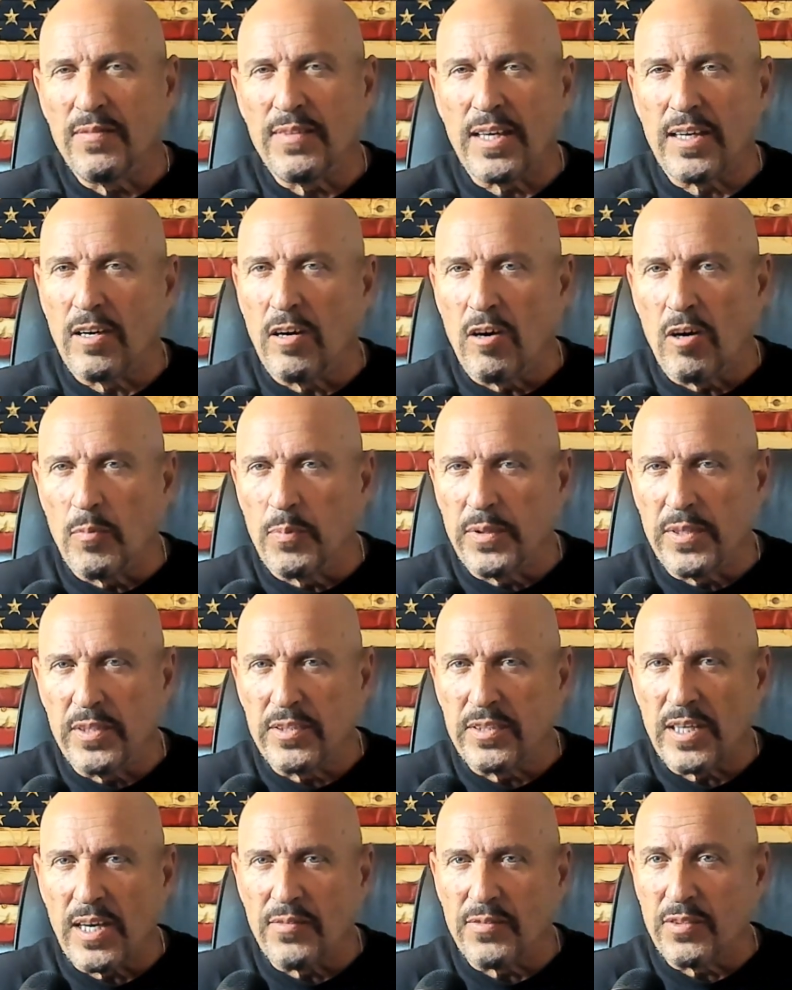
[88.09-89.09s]
that all police
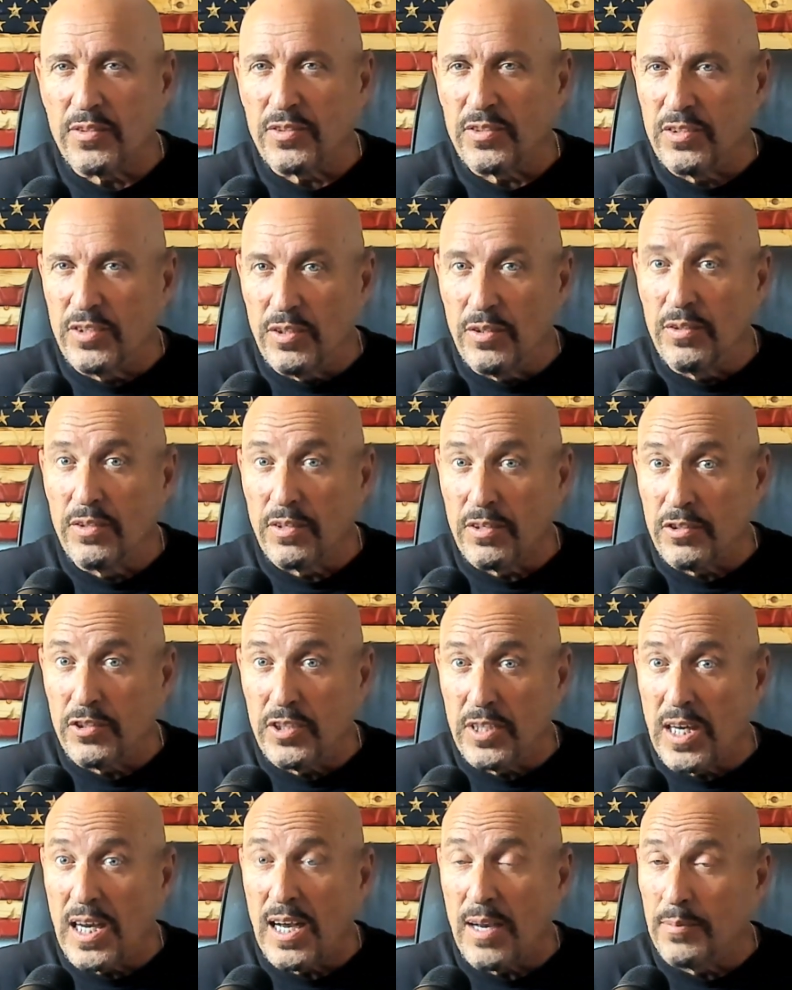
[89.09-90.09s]
officers do their
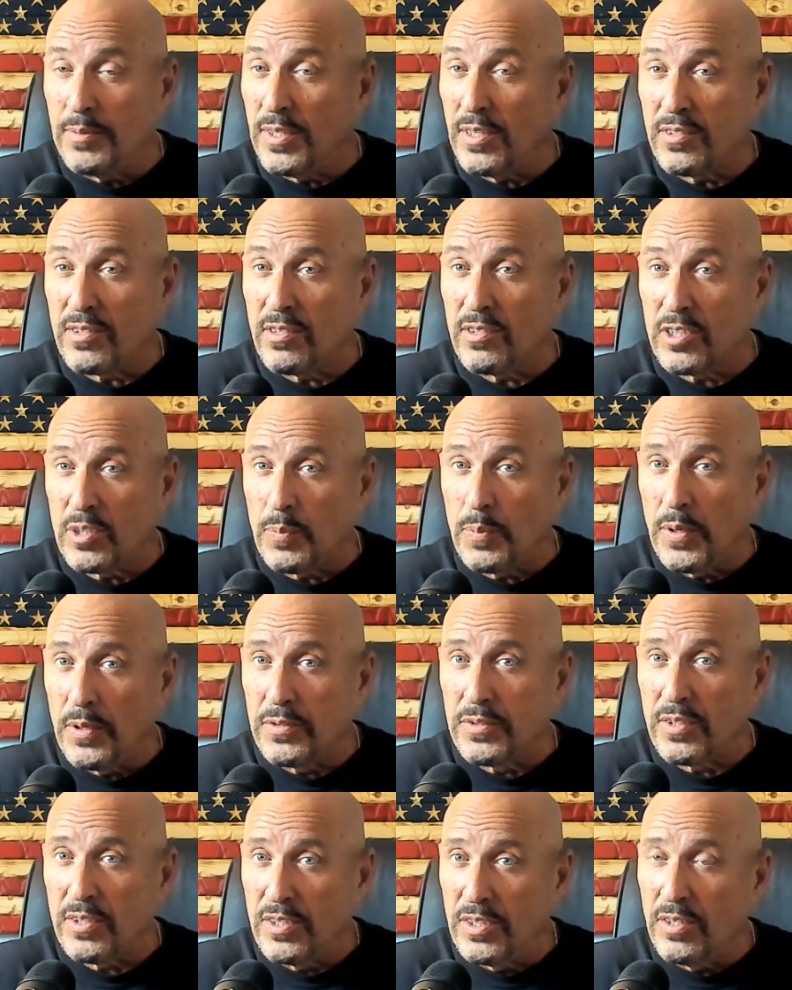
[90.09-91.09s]
jobs as they're supposed
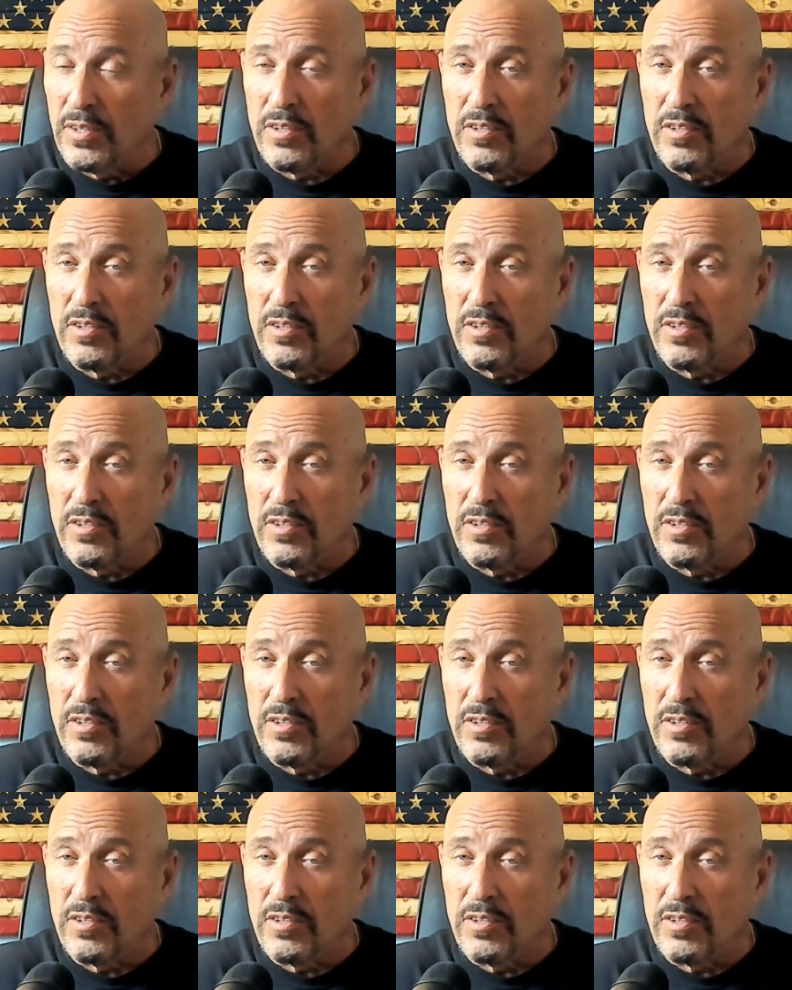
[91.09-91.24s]
to do,